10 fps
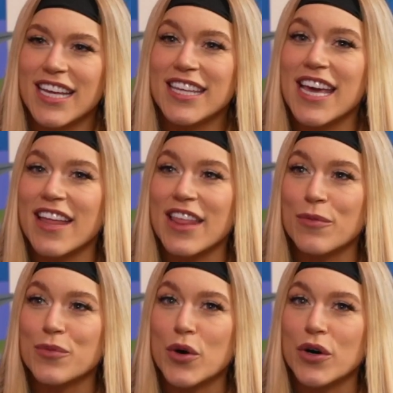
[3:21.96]
Yeah,
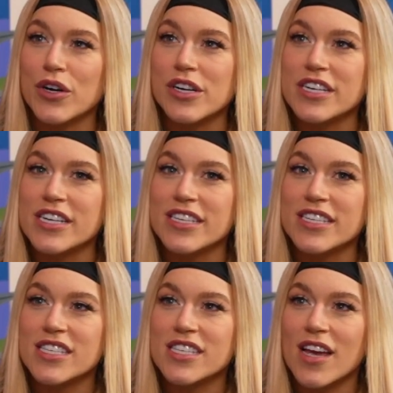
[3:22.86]
that
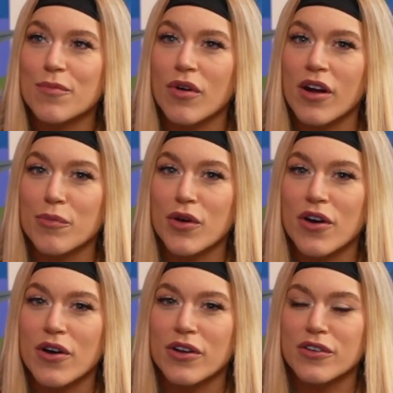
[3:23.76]
was Prime
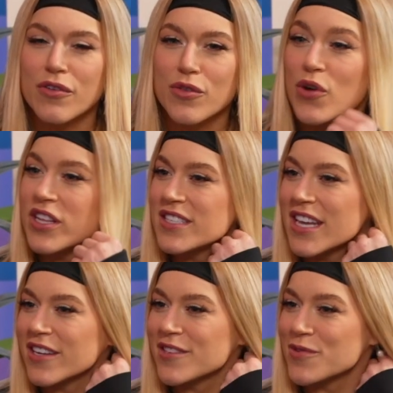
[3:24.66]
Card on the
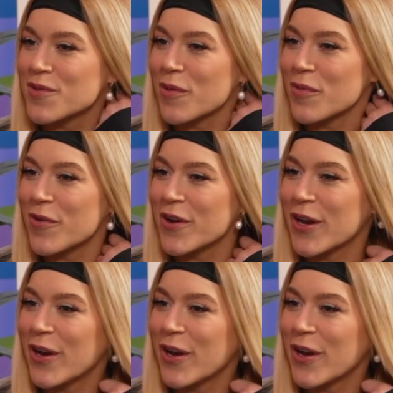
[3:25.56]
Wednesday, because it was the public workout.